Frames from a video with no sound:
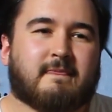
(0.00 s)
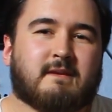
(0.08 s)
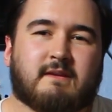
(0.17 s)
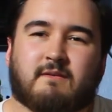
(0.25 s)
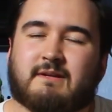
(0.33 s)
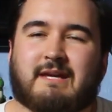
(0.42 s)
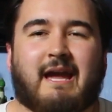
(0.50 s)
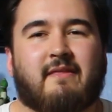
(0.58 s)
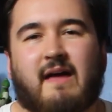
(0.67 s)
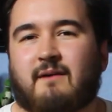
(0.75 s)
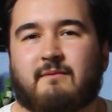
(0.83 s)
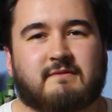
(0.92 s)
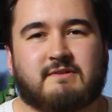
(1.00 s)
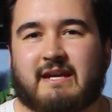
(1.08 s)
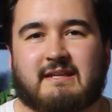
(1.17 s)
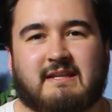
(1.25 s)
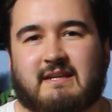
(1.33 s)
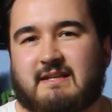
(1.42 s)
you don't get that with
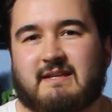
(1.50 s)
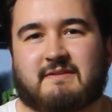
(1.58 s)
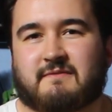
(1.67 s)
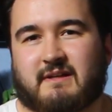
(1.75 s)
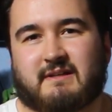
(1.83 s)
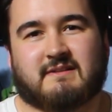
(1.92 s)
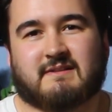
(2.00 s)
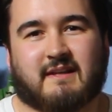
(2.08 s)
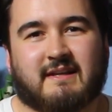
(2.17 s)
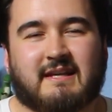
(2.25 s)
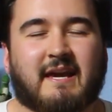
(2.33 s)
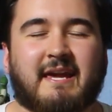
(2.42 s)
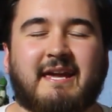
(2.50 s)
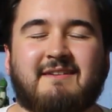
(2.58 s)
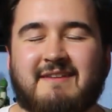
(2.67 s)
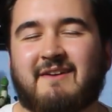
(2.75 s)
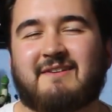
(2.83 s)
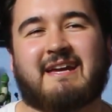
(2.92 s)
JD and his friends. Like, you
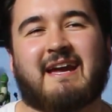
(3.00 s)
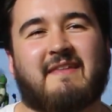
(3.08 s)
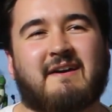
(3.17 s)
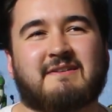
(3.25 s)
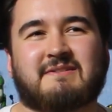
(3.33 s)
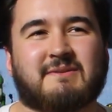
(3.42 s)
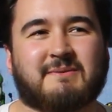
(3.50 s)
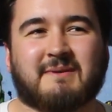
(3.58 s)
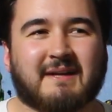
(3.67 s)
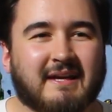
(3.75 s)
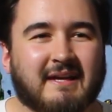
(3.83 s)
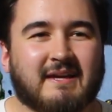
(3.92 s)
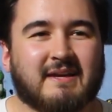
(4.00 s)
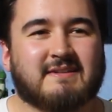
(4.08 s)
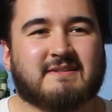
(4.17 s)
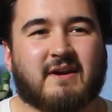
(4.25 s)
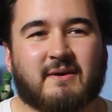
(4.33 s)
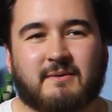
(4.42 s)
don't get that at all.
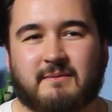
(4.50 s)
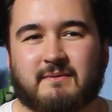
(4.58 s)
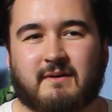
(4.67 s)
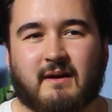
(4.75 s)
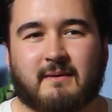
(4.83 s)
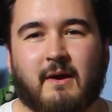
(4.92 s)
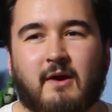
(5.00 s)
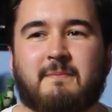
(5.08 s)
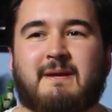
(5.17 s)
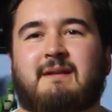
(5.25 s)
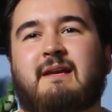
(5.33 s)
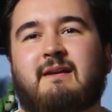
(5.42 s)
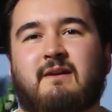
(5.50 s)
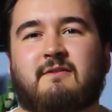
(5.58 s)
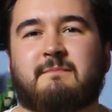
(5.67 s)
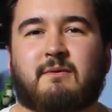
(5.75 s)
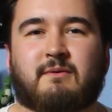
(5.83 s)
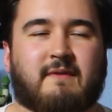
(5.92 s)
So I'm hoping they kind
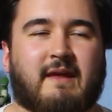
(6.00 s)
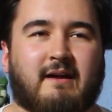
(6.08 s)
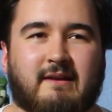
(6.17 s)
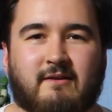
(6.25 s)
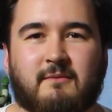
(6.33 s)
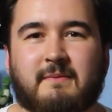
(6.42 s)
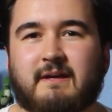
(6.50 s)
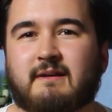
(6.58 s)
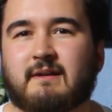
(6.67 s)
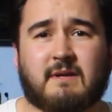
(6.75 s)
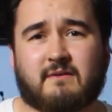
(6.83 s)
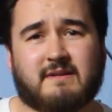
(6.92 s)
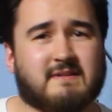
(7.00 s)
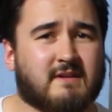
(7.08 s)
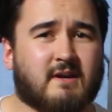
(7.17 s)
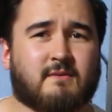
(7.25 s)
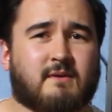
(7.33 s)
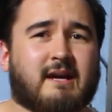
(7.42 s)
of build on that a little bit. To be honest
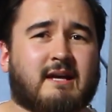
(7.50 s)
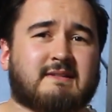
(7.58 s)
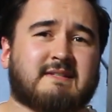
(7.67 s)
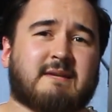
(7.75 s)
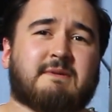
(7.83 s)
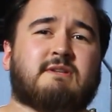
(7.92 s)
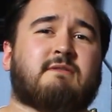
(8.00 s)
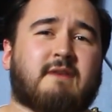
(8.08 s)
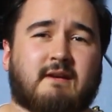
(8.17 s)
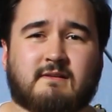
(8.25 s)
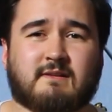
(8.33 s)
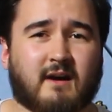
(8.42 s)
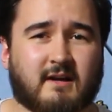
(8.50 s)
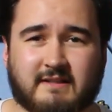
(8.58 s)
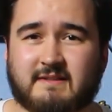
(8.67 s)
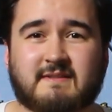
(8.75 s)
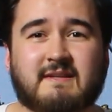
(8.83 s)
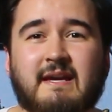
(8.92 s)
though, I had the same issue with Halo
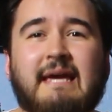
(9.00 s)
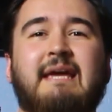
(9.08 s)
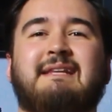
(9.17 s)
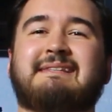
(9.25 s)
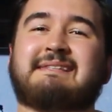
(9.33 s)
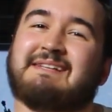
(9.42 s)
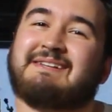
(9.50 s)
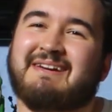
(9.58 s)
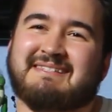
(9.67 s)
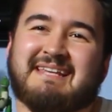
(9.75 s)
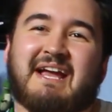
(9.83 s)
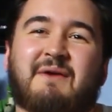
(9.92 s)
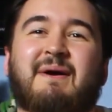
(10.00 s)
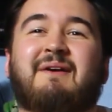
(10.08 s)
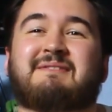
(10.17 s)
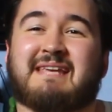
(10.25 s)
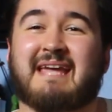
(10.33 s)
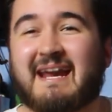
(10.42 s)
Guardians. This is a nice segue
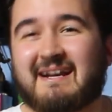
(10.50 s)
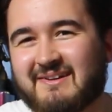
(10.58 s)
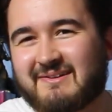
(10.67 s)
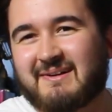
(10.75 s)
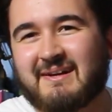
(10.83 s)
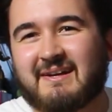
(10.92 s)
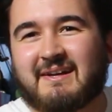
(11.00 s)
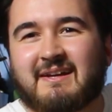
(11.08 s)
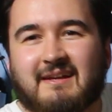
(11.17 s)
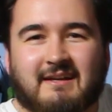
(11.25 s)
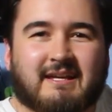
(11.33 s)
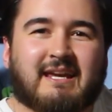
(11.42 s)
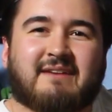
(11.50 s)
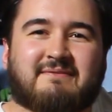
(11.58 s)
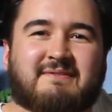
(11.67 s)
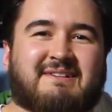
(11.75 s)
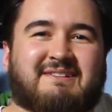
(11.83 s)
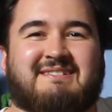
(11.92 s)
onto Halo
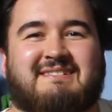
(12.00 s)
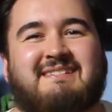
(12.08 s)
Infinite.